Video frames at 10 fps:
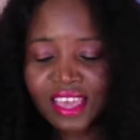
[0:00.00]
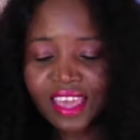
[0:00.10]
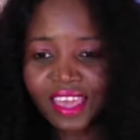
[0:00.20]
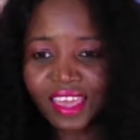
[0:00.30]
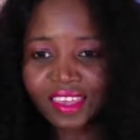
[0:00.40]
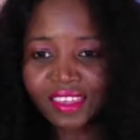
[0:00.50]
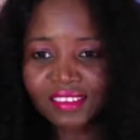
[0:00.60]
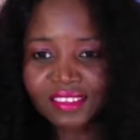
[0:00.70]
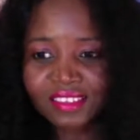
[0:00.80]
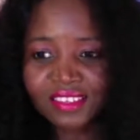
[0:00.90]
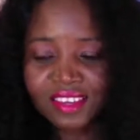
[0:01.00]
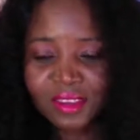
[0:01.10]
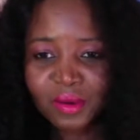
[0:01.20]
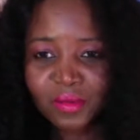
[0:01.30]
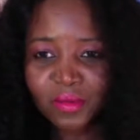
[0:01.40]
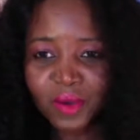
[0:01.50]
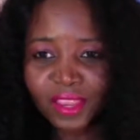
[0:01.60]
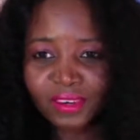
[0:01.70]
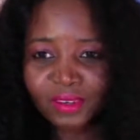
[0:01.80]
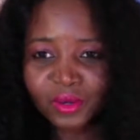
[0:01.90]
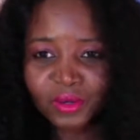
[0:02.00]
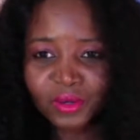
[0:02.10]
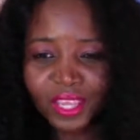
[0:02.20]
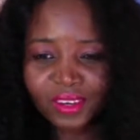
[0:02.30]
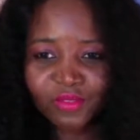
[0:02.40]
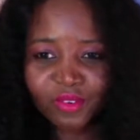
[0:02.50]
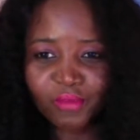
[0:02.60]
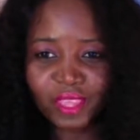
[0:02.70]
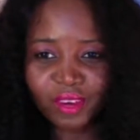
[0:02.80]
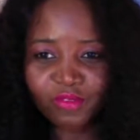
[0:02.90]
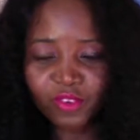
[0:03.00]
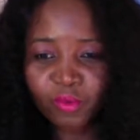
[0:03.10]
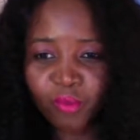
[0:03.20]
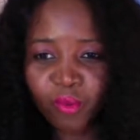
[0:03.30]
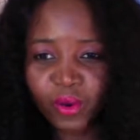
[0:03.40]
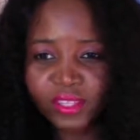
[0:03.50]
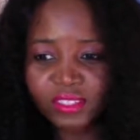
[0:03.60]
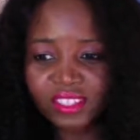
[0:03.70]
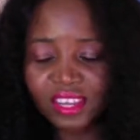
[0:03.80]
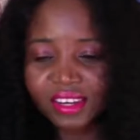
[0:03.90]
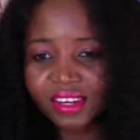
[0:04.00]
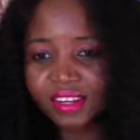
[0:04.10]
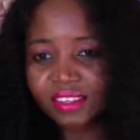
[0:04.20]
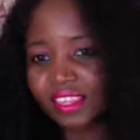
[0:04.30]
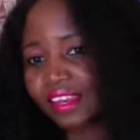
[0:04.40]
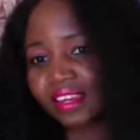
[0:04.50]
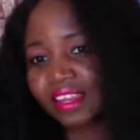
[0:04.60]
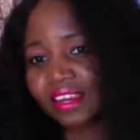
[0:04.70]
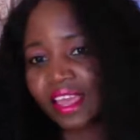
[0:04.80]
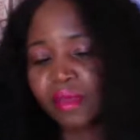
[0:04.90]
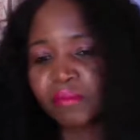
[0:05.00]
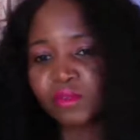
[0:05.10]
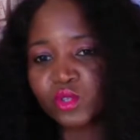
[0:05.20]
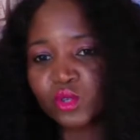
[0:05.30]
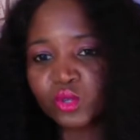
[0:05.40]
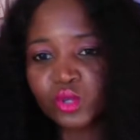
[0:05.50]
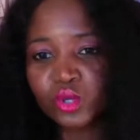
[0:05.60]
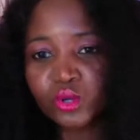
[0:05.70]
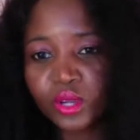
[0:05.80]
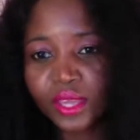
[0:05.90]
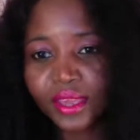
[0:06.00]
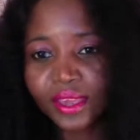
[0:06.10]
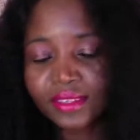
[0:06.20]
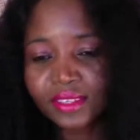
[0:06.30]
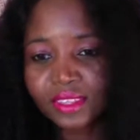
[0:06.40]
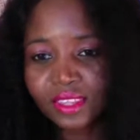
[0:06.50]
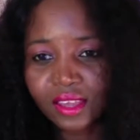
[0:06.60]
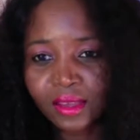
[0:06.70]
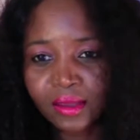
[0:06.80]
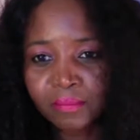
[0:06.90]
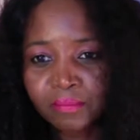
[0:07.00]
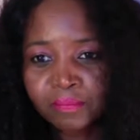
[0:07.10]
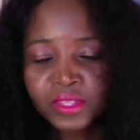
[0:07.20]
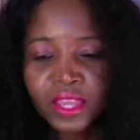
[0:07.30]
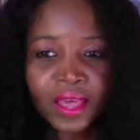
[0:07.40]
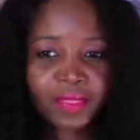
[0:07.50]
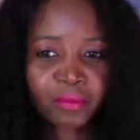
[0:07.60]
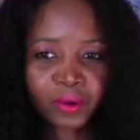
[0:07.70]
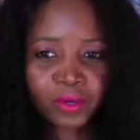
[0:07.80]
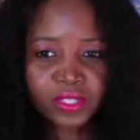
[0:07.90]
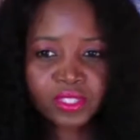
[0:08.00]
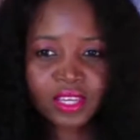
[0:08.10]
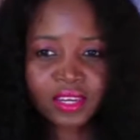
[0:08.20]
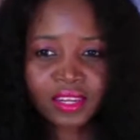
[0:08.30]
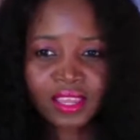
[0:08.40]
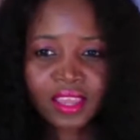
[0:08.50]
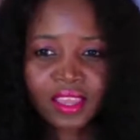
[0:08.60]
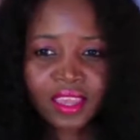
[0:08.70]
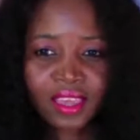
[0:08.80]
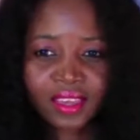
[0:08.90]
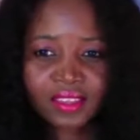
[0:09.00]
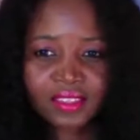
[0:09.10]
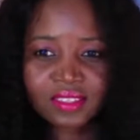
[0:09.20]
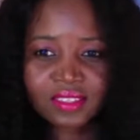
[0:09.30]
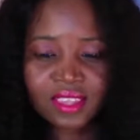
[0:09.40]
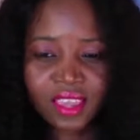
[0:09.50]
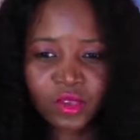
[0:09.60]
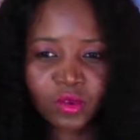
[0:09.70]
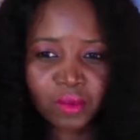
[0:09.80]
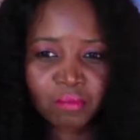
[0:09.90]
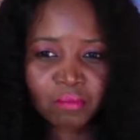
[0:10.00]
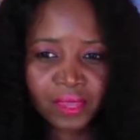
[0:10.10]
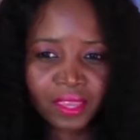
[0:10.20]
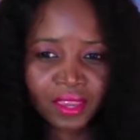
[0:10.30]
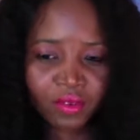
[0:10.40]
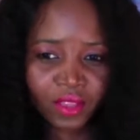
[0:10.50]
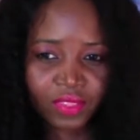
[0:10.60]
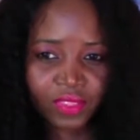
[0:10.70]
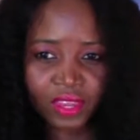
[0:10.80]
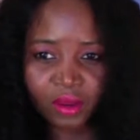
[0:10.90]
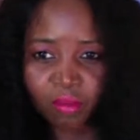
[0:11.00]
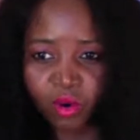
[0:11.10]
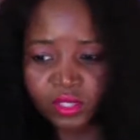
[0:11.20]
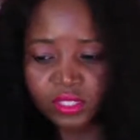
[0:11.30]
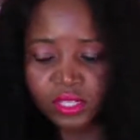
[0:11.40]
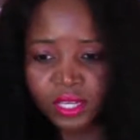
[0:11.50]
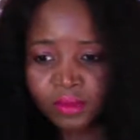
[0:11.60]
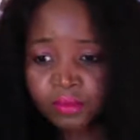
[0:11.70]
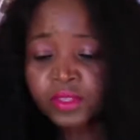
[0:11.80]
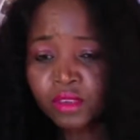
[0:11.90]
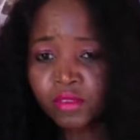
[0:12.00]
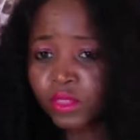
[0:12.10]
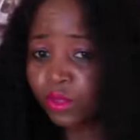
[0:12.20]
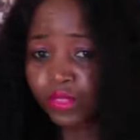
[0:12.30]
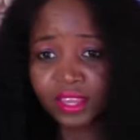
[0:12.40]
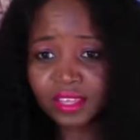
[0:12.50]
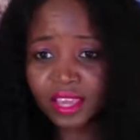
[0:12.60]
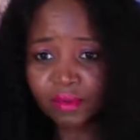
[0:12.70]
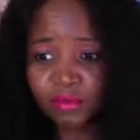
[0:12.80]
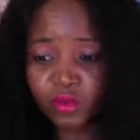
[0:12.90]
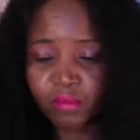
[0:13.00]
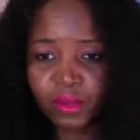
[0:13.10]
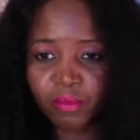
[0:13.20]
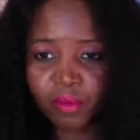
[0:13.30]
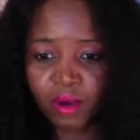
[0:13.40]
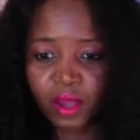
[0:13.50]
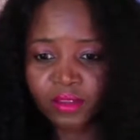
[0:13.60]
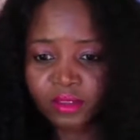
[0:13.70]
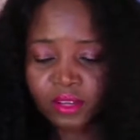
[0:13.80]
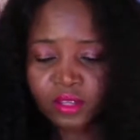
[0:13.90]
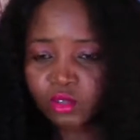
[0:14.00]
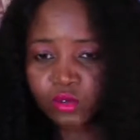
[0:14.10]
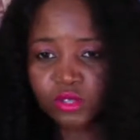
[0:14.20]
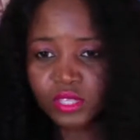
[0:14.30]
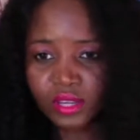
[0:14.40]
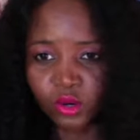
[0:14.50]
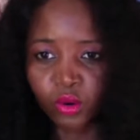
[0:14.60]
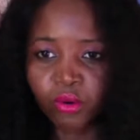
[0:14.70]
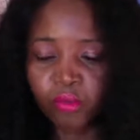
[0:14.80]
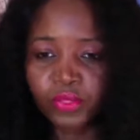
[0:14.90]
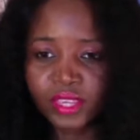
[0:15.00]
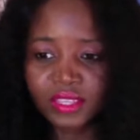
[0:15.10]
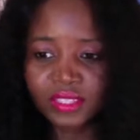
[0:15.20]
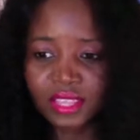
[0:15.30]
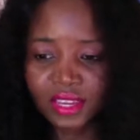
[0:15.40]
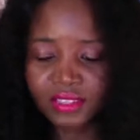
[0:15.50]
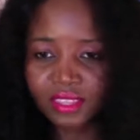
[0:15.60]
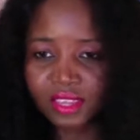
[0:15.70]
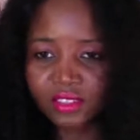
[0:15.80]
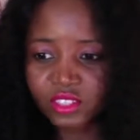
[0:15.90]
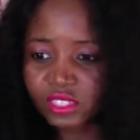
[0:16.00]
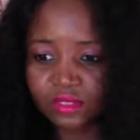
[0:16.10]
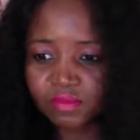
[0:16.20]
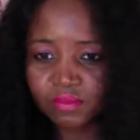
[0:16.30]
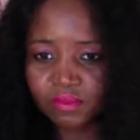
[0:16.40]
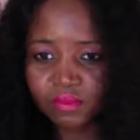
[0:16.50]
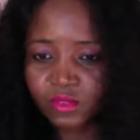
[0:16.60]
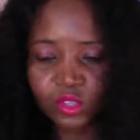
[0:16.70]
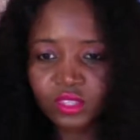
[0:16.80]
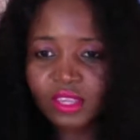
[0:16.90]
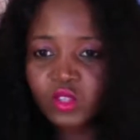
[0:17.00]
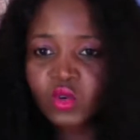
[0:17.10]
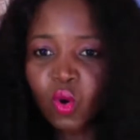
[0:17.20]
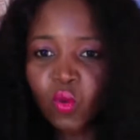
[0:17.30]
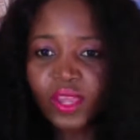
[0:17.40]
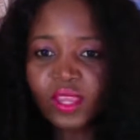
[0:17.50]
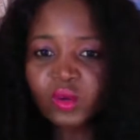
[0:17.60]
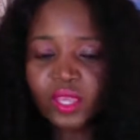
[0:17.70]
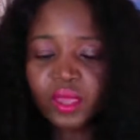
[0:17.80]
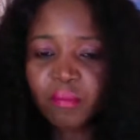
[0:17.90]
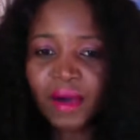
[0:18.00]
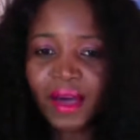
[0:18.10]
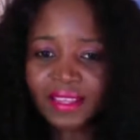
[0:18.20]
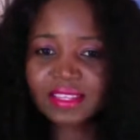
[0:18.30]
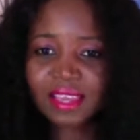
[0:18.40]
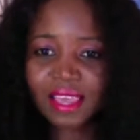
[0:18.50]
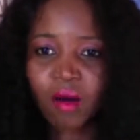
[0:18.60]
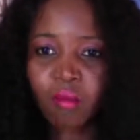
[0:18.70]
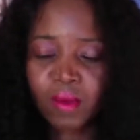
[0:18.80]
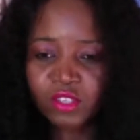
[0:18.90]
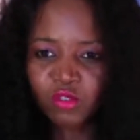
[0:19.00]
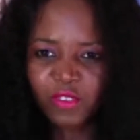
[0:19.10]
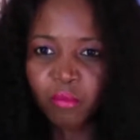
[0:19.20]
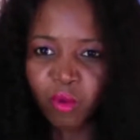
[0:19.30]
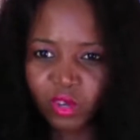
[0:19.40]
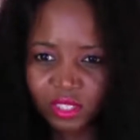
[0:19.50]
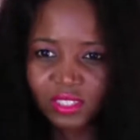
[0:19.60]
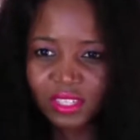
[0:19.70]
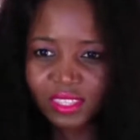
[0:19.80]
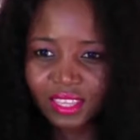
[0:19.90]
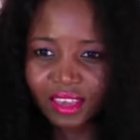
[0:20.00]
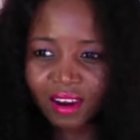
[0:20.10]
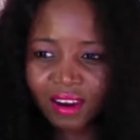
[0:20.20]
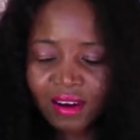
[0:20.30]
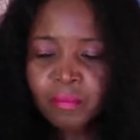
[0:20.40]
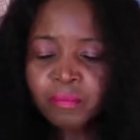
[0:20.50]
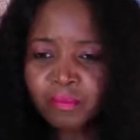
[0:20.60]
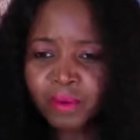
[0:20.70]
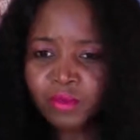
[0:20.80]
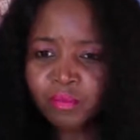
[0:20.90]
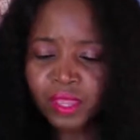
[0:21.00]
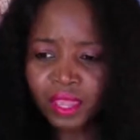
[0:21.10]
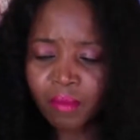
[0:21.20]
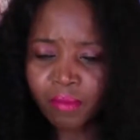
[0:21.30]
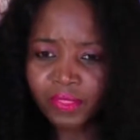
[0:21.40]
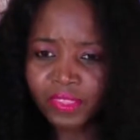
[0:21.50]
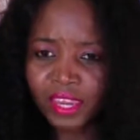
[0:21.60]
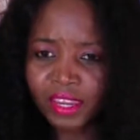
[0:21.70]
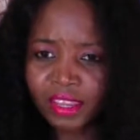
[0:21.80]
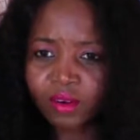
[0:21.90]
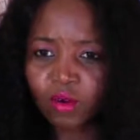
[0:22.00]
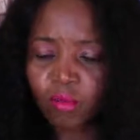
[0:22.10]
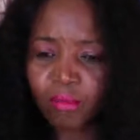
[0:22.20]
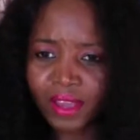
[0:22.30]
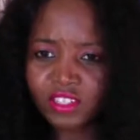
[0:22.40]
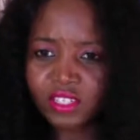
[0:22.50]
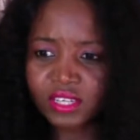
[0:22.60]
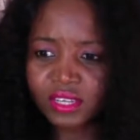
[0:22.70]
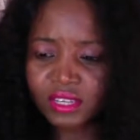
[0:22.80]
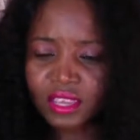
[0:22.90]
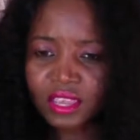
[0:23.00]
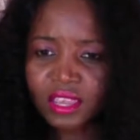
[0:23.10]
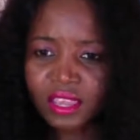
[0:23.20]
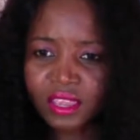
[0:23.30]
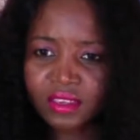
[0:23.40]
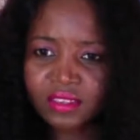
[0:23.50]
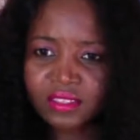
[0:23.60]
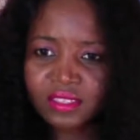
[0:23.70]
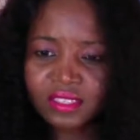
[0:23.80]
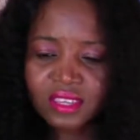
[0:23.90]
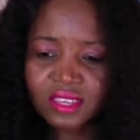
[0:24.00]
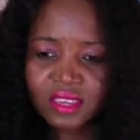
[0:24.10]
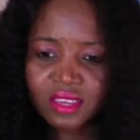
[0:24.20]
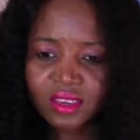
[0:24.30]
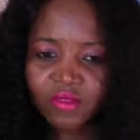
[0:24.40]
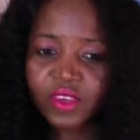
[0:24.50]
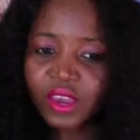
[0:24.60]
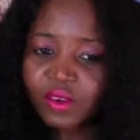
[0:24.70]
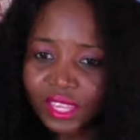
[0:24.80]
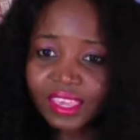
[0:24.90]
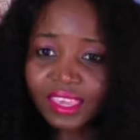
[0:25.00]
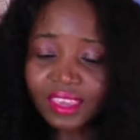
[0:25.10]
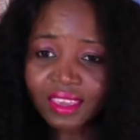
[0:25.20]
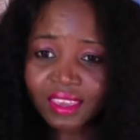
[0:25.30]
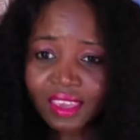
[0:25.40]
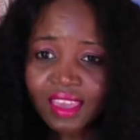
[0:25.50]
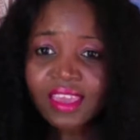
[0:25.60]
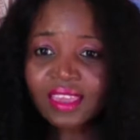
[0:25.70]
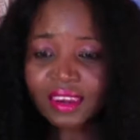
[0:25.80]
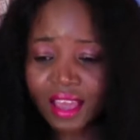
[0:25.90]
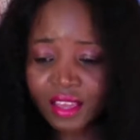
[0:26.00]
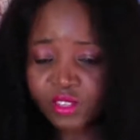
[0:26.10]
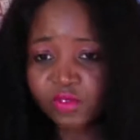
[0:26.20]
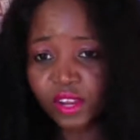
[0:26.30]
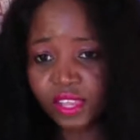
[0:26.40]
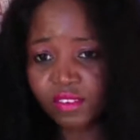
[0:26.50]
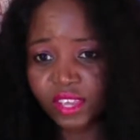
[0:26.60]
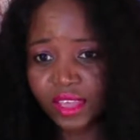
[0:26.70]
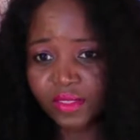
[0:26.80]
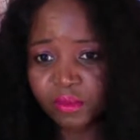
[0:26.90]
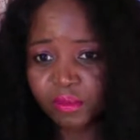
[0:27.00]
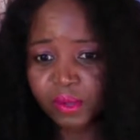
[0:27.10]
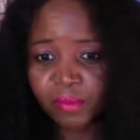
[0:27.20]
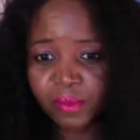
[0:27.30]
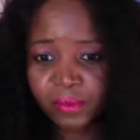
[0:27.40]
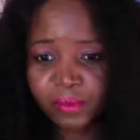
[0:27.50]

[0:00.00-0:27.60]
And when you look at it from that viewpoint, then it enables you to look at the other person as a human being rather than a monster. Even though there are times when people are do such horrible things that there's no way looking past how much of a monster they are. But being empathetic and compassionate is very key in us forgiving other people.